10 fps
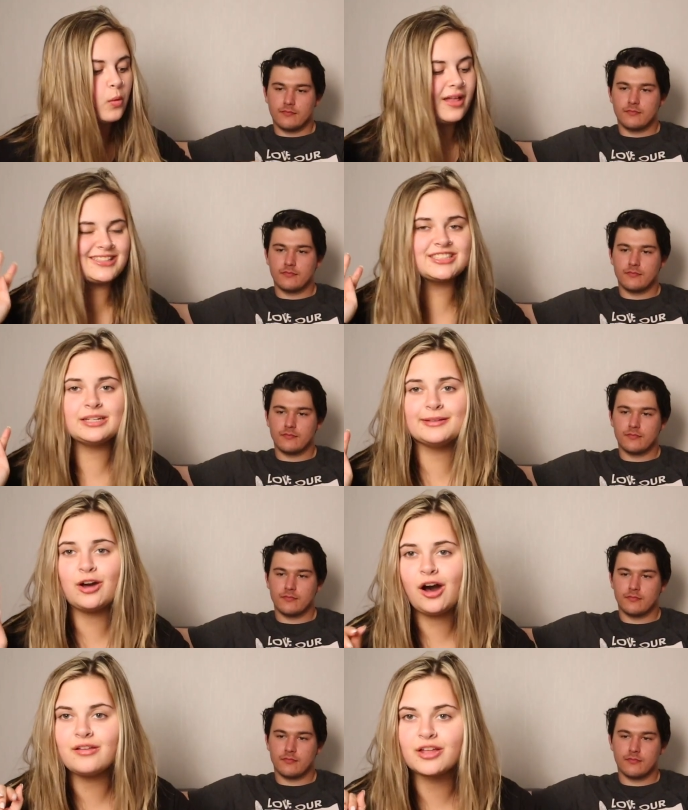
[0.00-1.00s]
Speaker 1: well that's gonna be
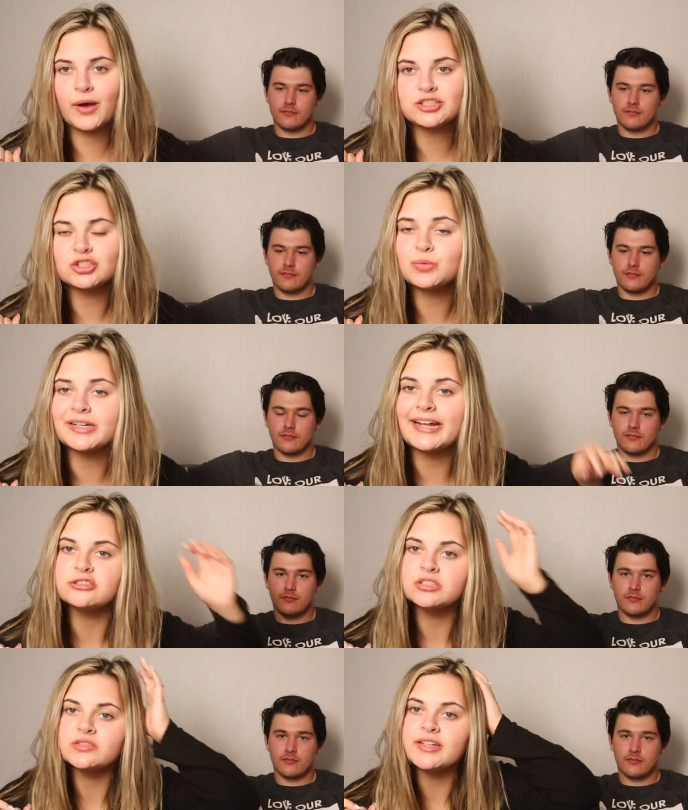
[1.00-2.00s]
all the questions we're gonna
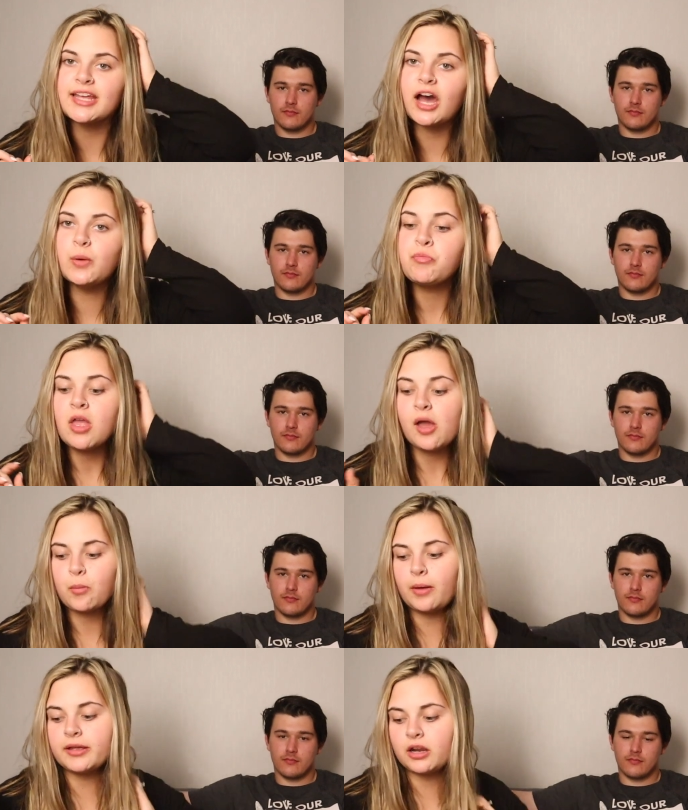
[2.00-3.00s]
answer this video.
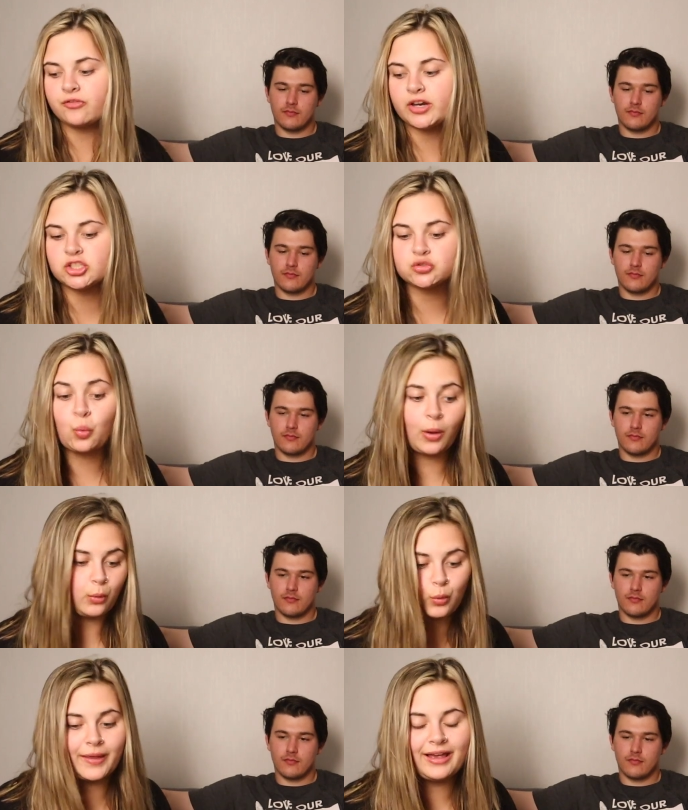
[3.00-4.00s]
Probably gonna finish one
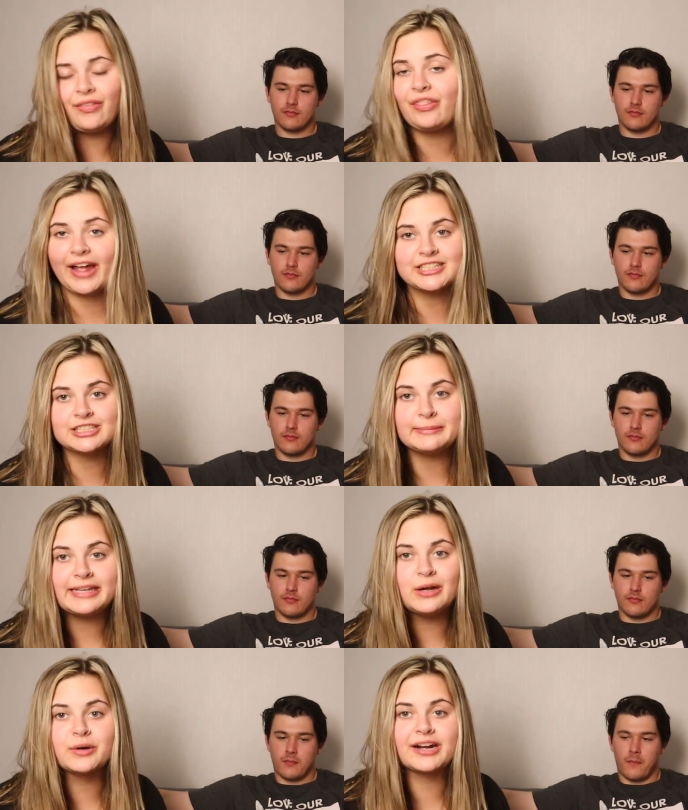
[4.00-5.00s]
more wing and then that's gonna be
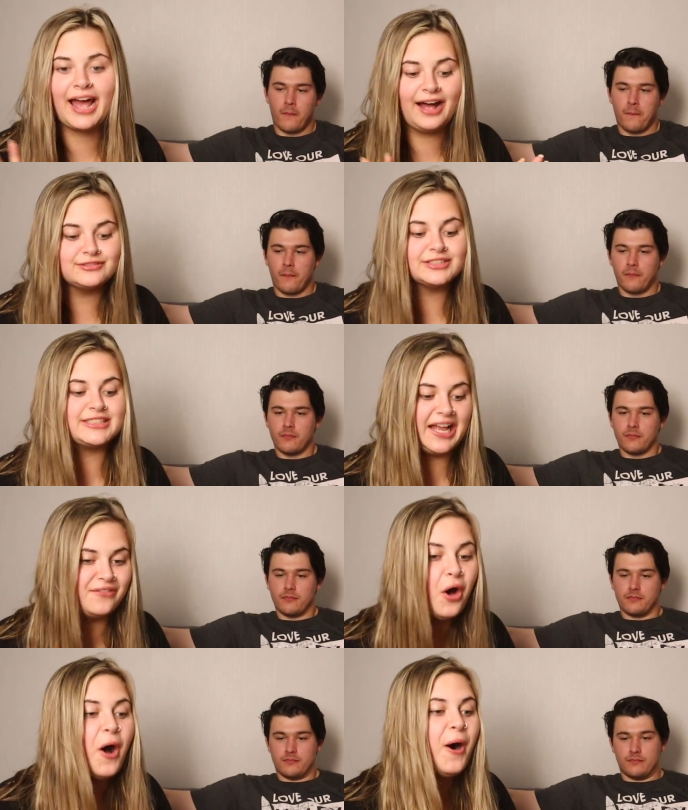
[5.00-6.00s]
it. We're gonna have to
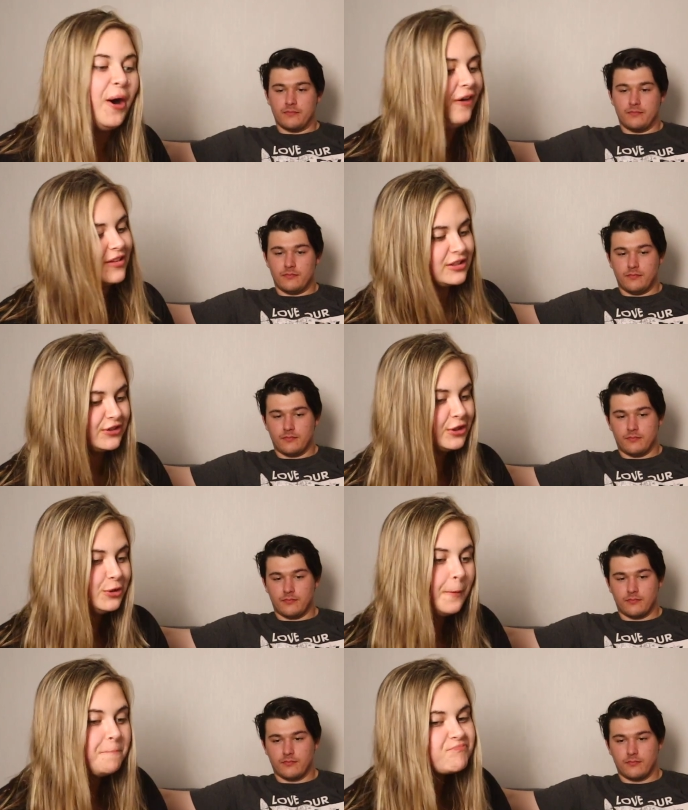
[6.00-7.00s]
save all this
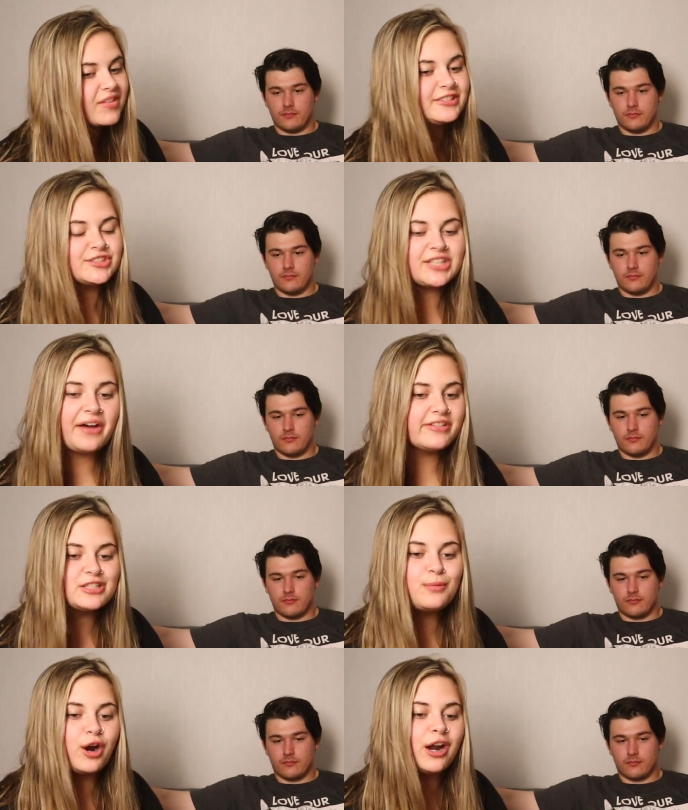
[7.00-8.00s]
food and just have it
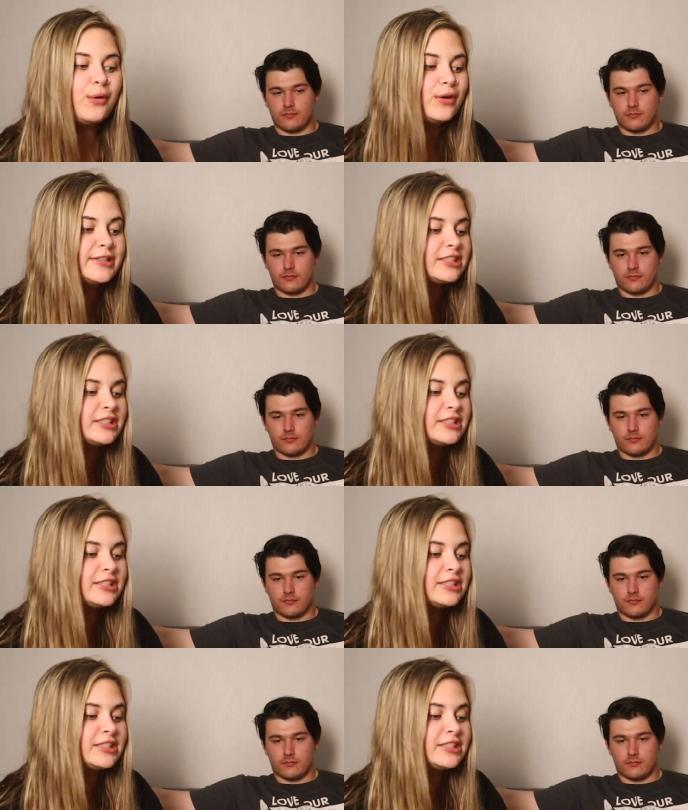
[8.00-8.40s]
tomorrow or